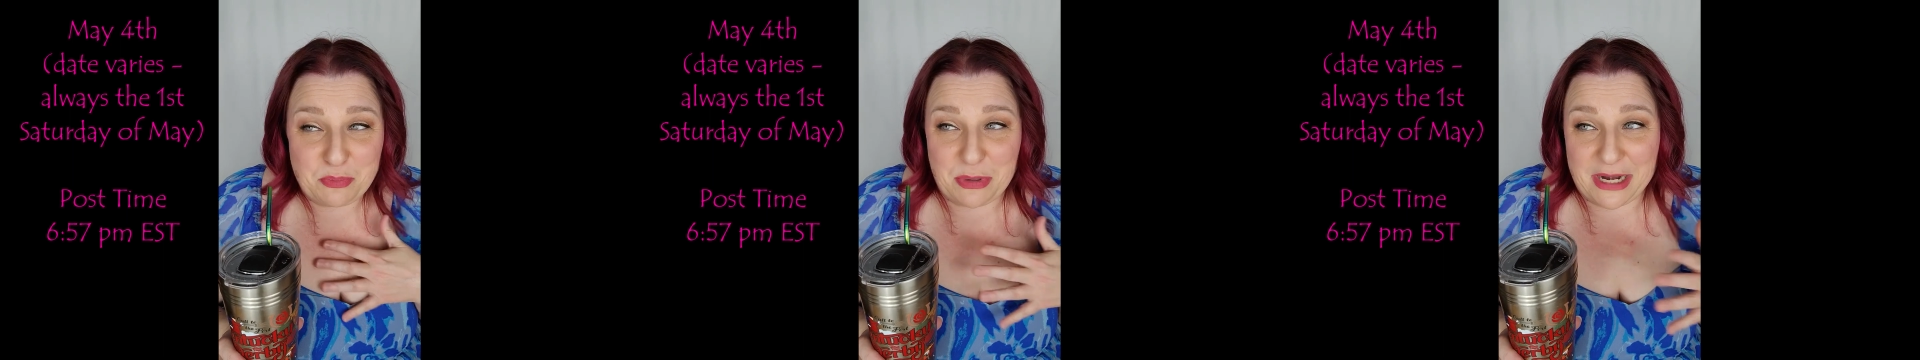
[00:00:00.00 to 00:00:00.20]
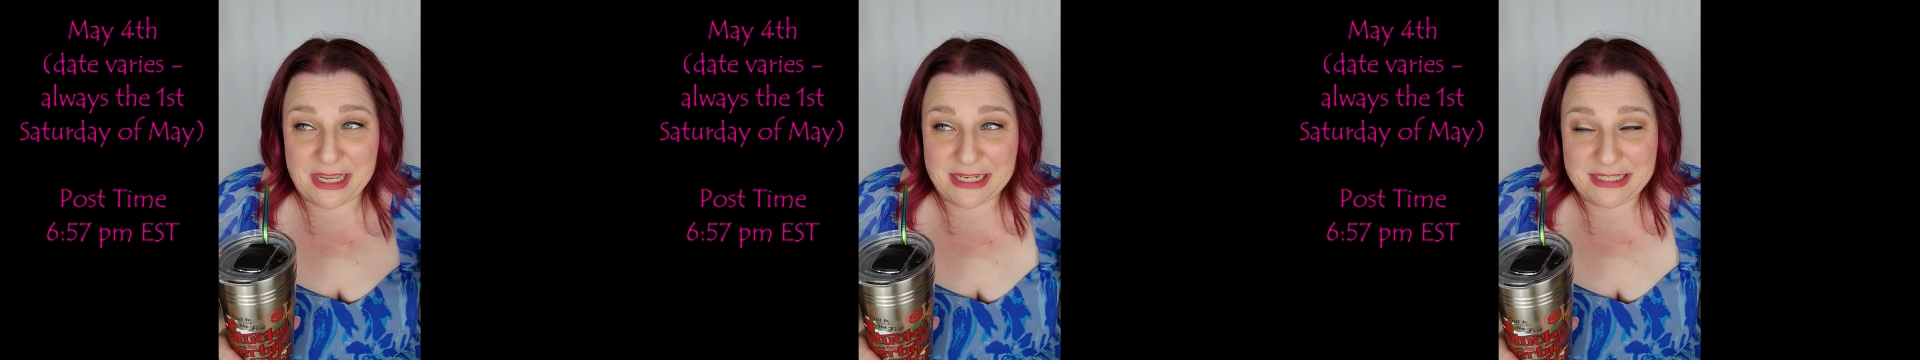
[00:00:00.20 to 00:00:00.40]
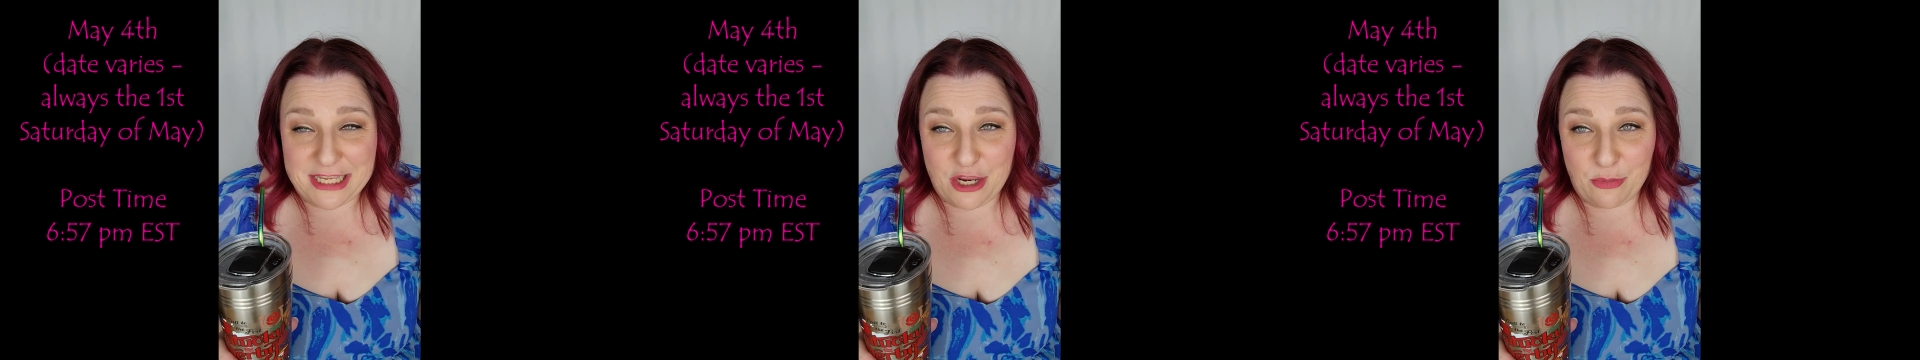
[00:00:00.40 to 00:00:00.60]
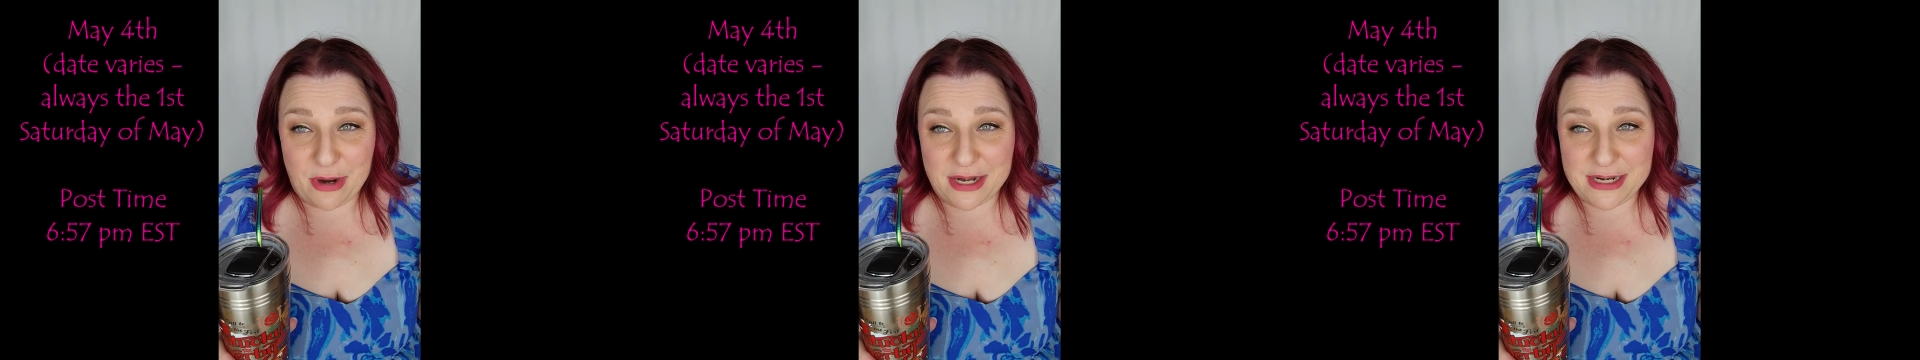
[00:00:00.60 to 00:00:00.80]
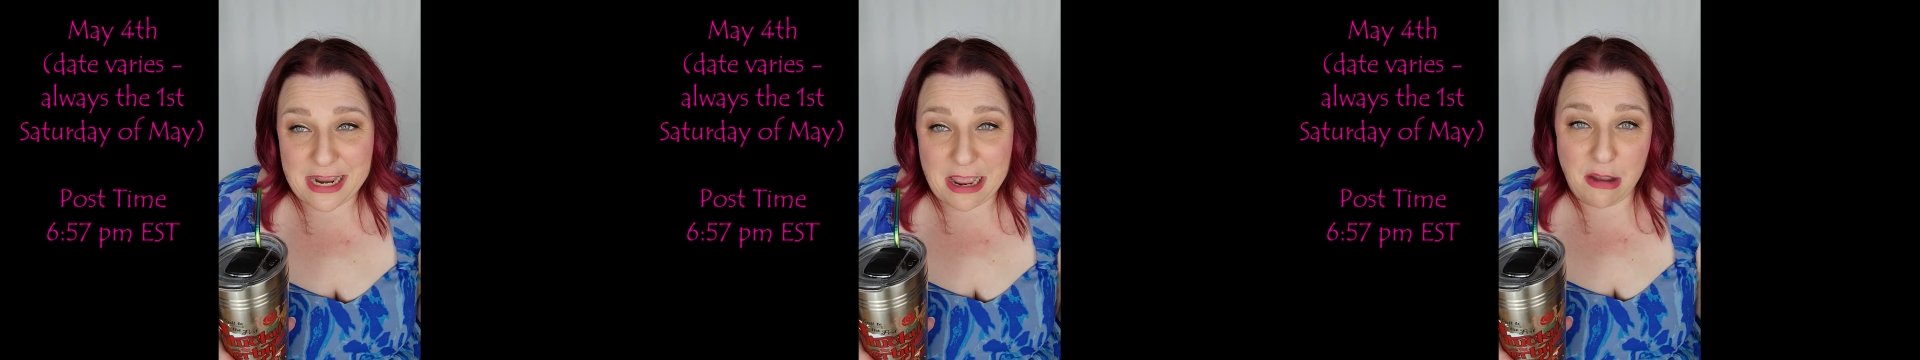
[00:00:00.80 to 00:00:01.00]
but I can tell you
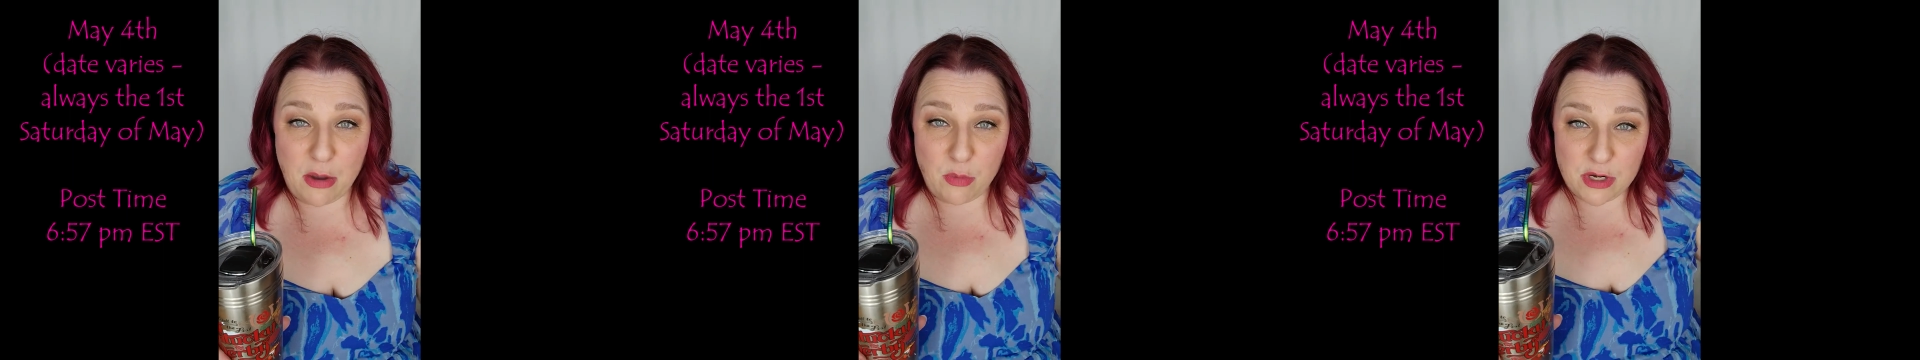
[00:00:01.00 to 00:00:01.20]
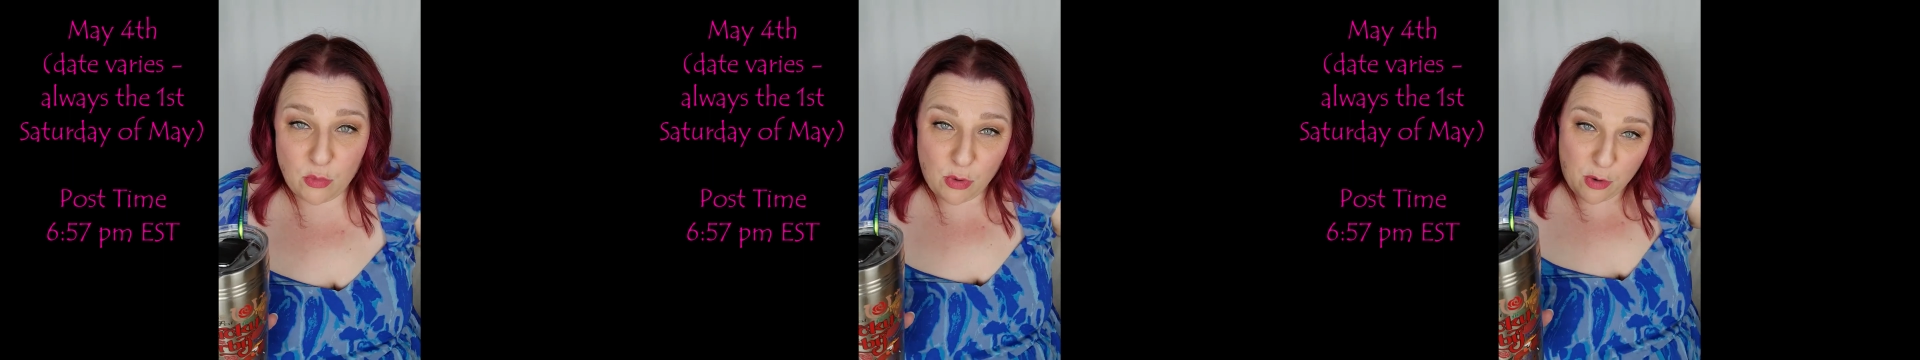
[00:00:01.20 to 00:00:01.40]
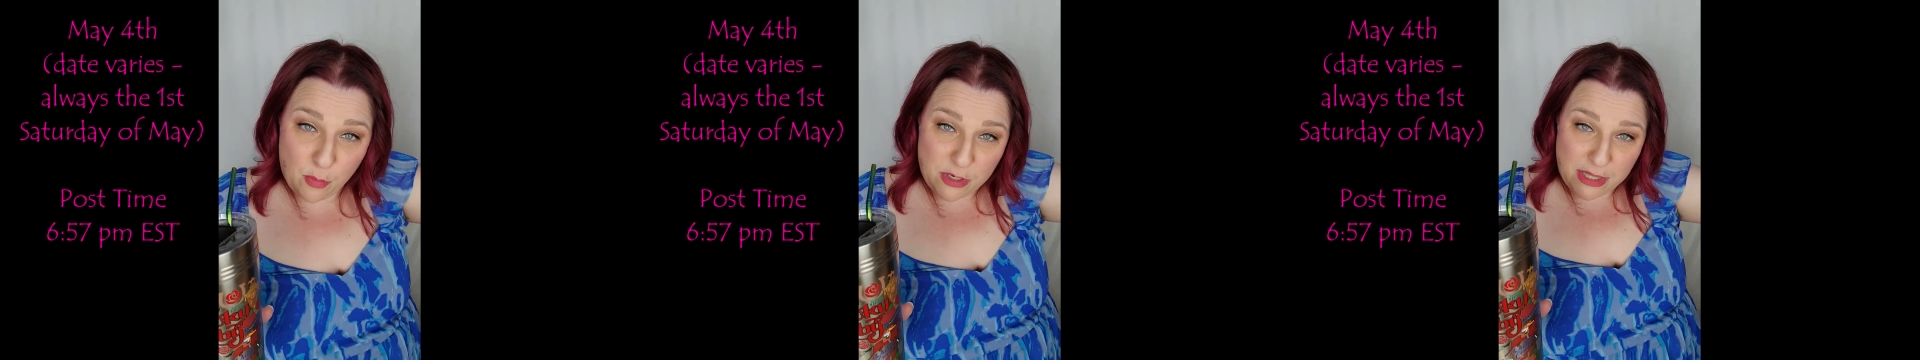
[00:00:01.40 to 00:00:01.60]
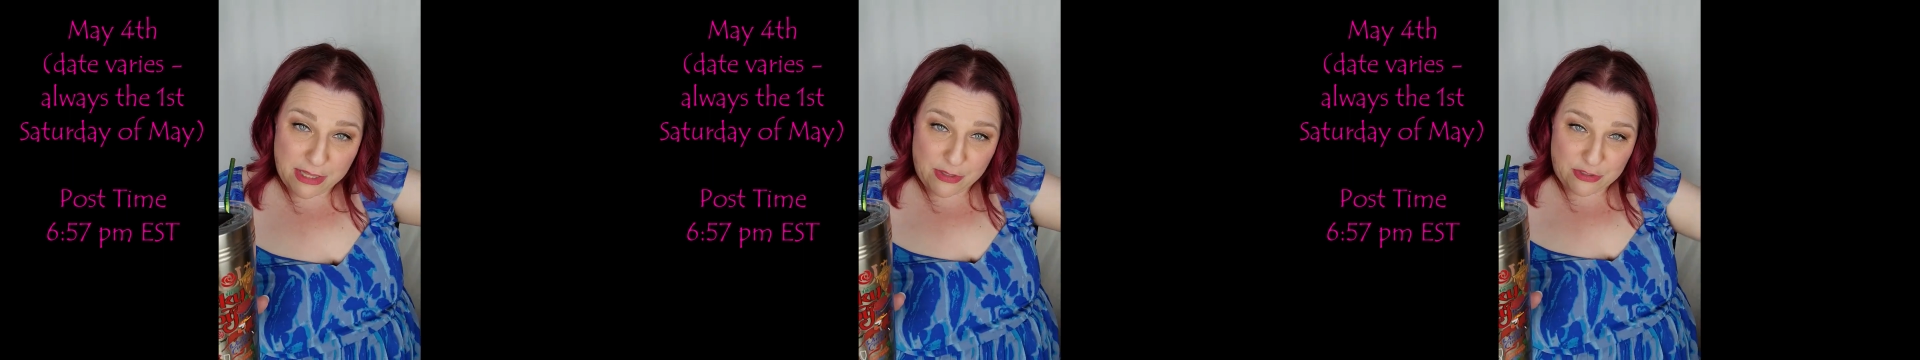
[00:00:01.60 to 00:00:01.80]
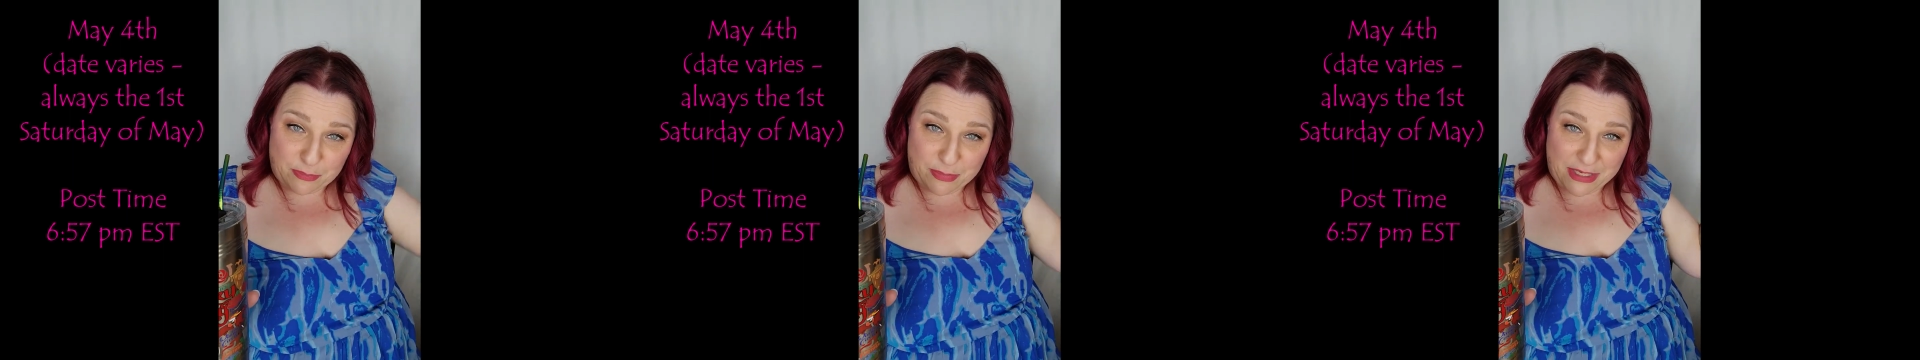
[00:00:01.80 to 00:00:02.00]
right now, I want to wear one of
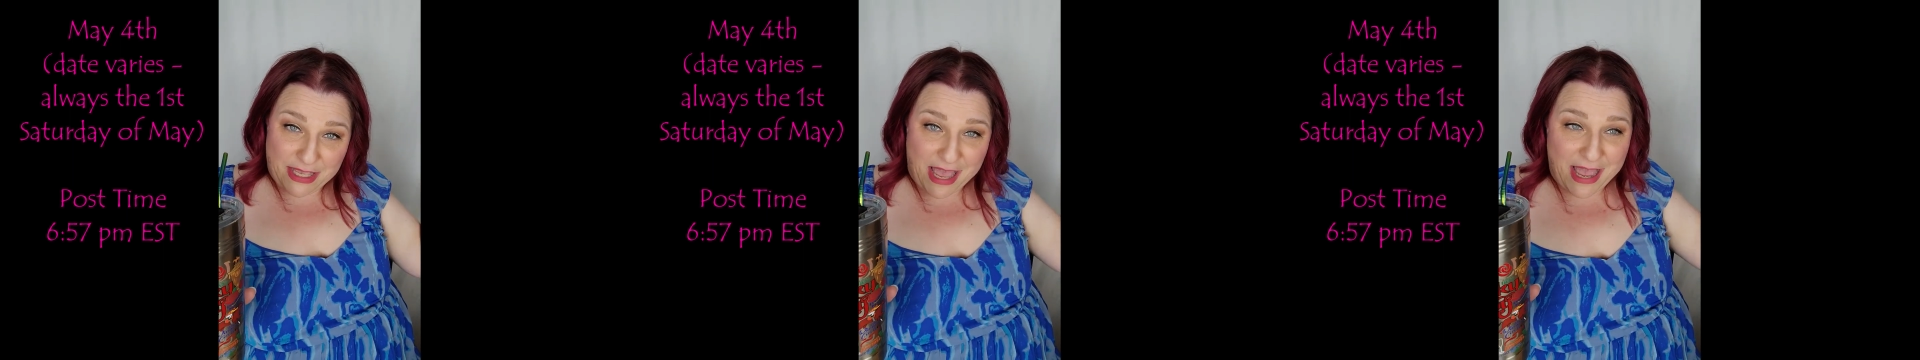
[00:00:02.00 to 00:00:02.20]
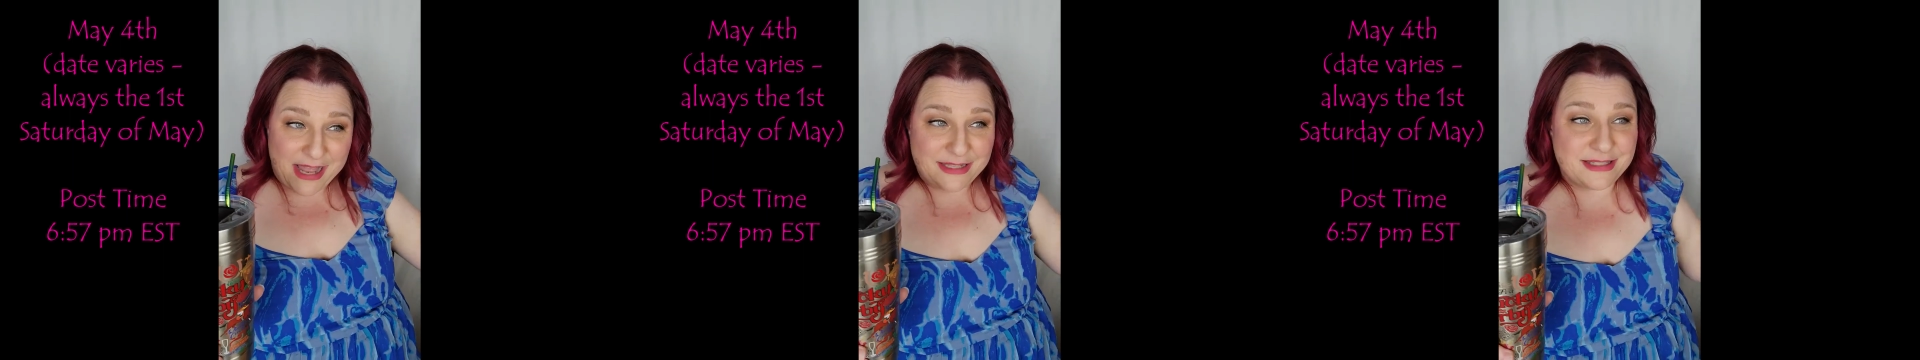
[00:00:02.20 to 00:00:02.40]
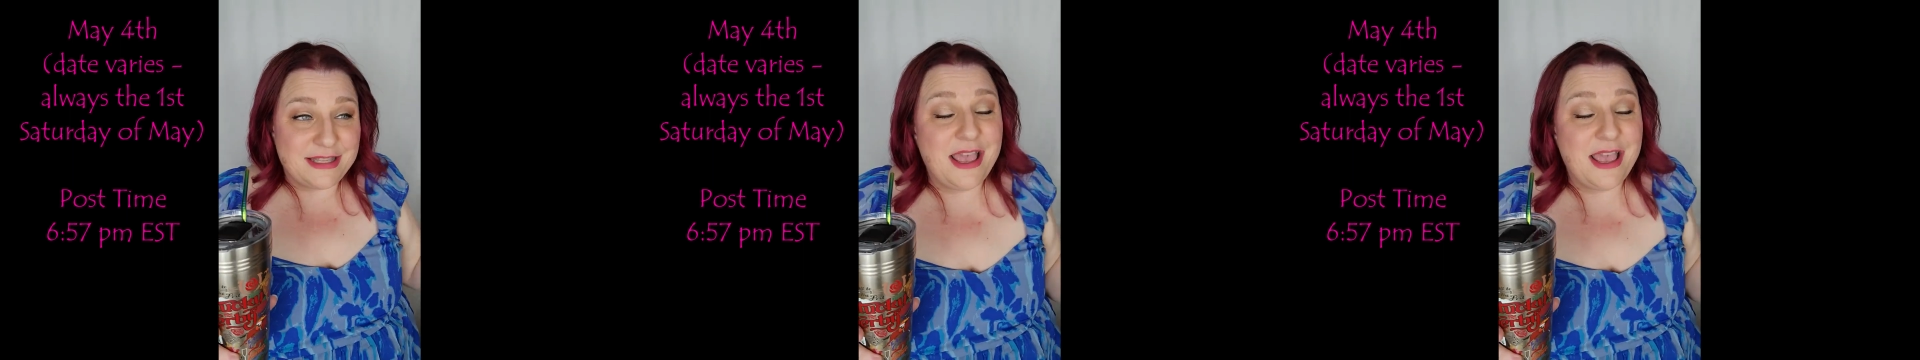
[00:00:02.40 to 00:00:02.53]
those big hats.